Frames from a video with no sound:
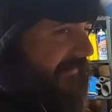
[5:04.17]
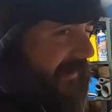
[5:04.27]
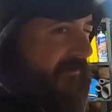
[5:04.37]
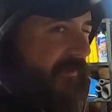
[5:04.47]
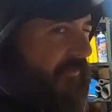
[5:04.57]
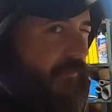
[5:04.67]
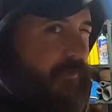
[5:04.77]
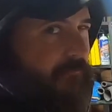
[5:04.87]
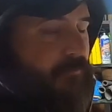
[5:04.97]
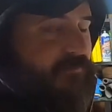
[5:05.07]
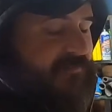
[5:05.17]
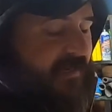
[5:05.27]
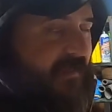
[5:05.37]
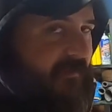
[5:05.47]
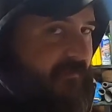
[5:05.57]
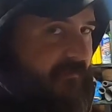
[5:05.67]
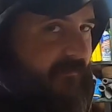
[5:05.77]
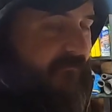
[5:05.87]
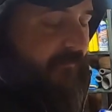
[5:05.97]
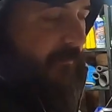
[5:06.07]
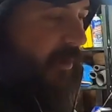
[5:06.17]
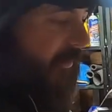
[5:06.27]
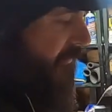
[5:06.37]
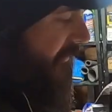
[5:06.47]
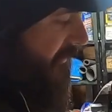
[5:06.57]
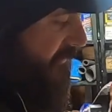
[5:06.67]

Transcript: it down to 30% from 100.